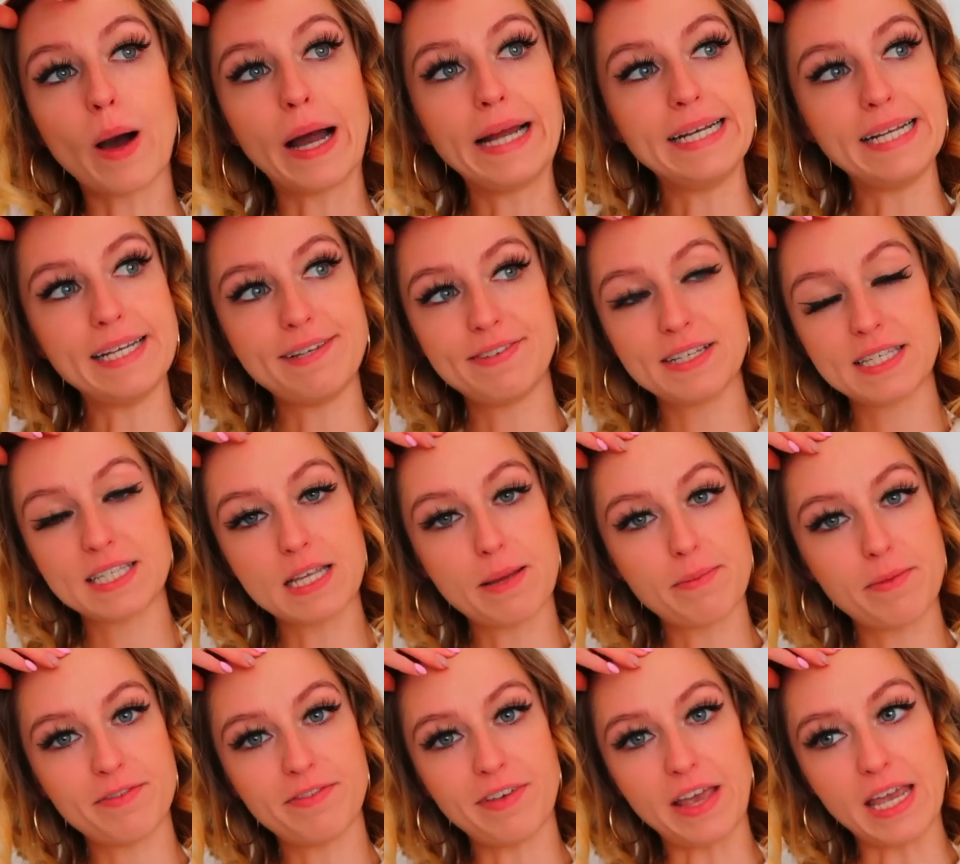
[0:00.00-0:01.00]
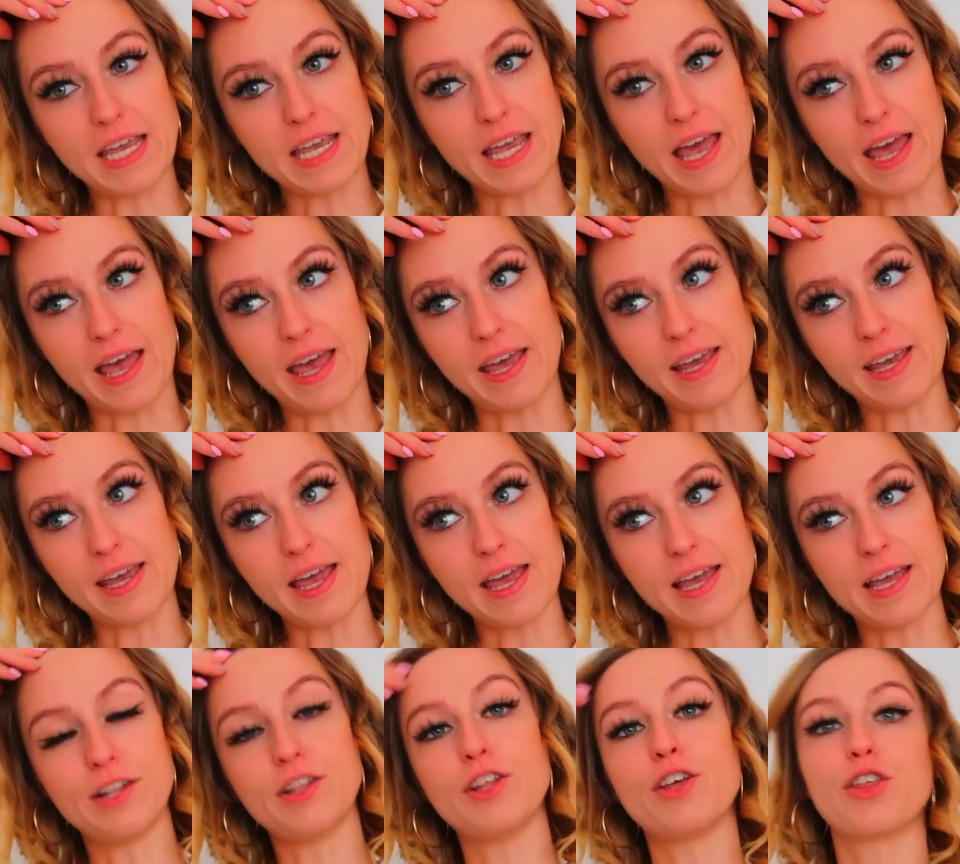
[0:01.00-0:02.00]
I leave for summer vacay
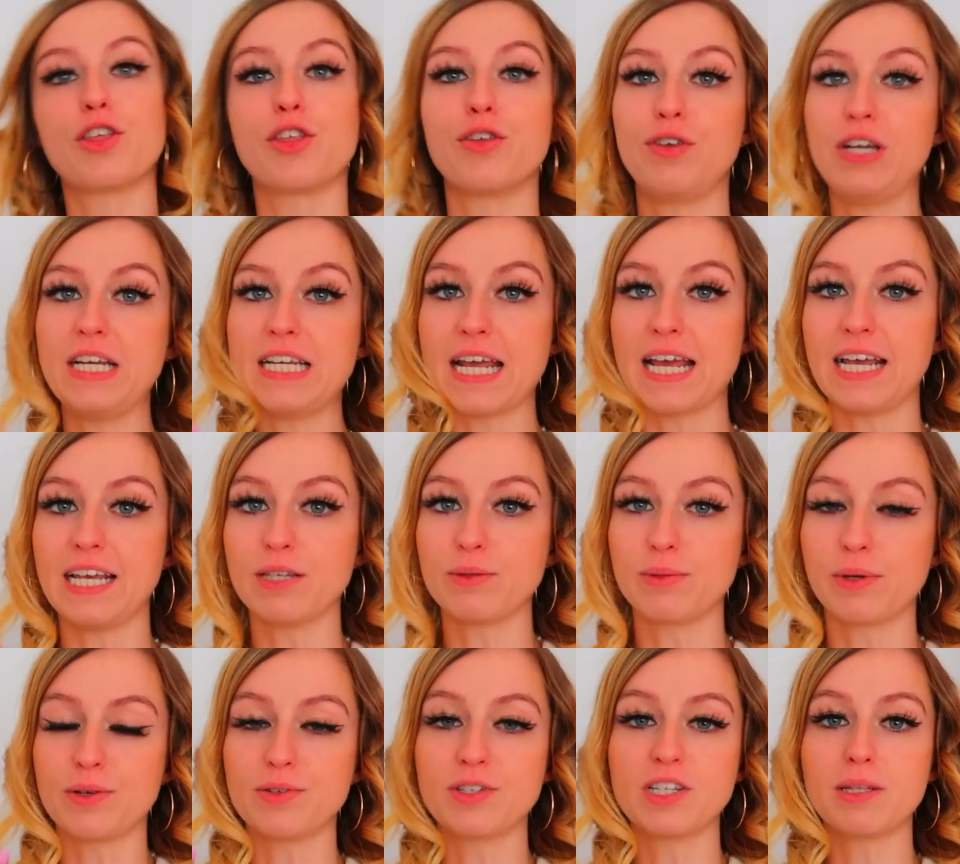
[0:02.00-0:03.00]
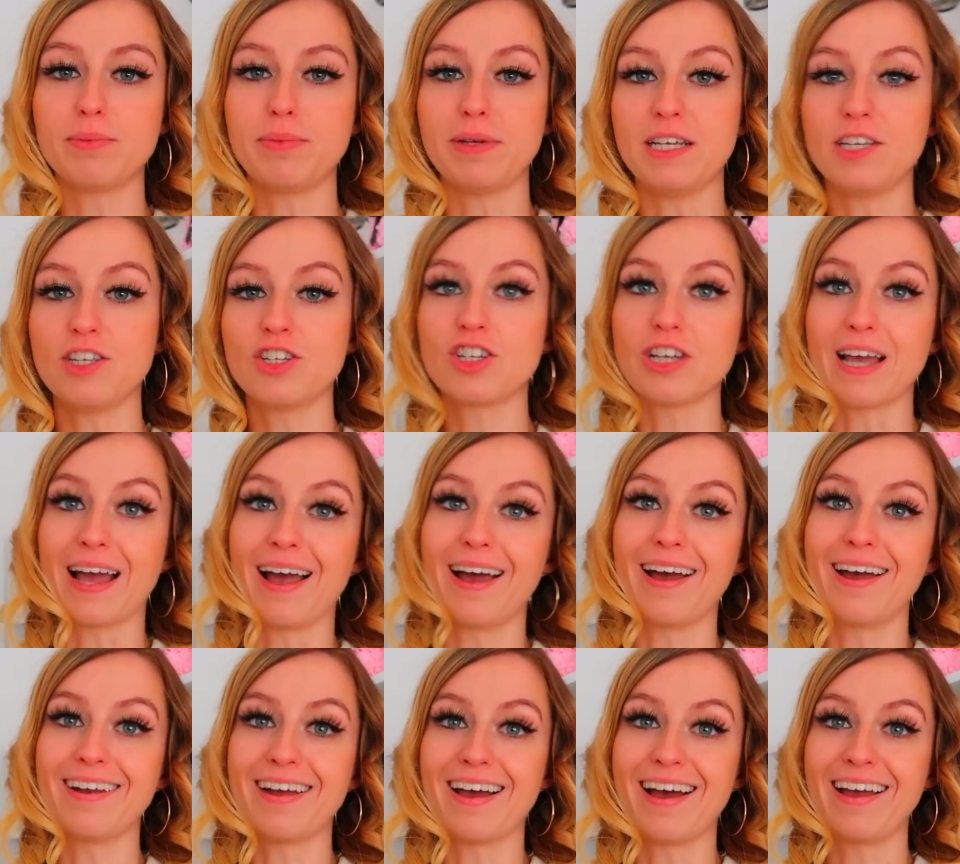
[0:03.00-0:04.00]
in 3 days. We're going to the beach
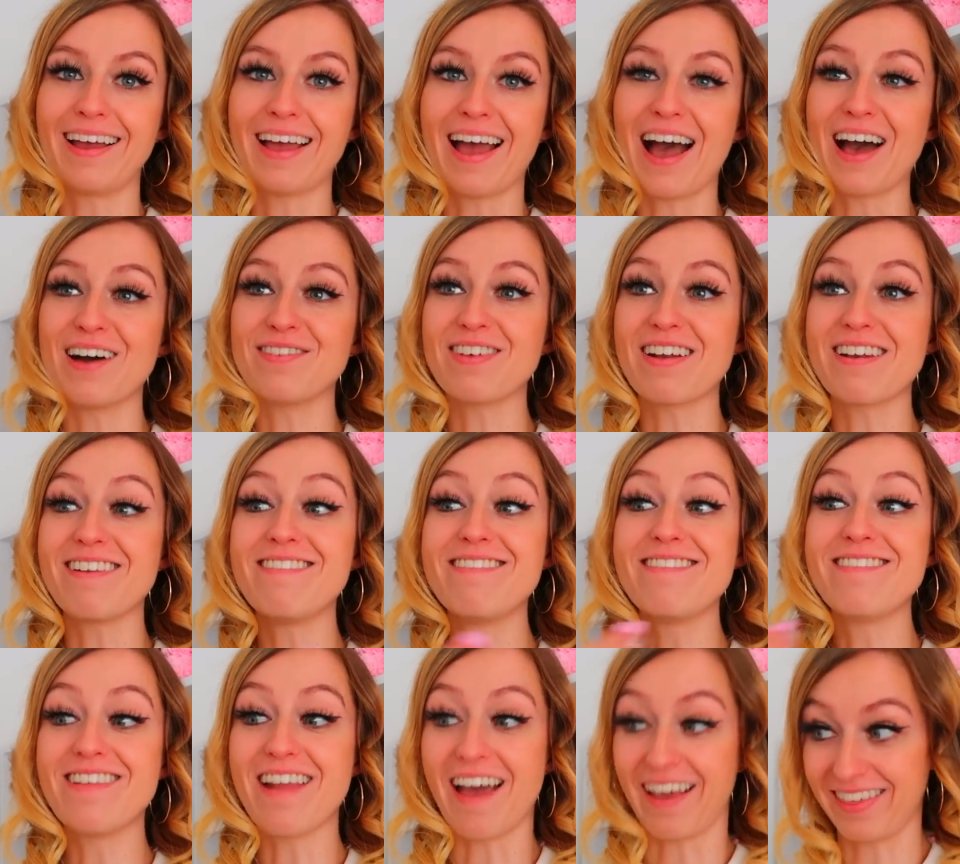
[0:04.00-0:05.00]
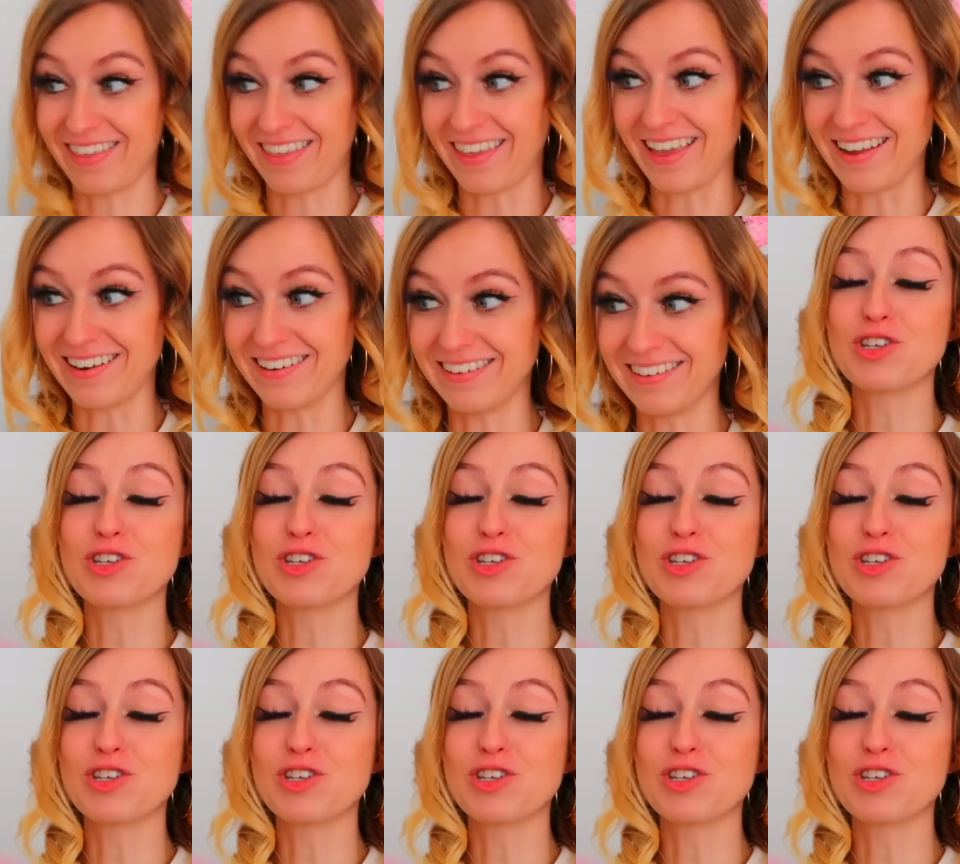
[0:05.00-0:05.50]
and I have nothing.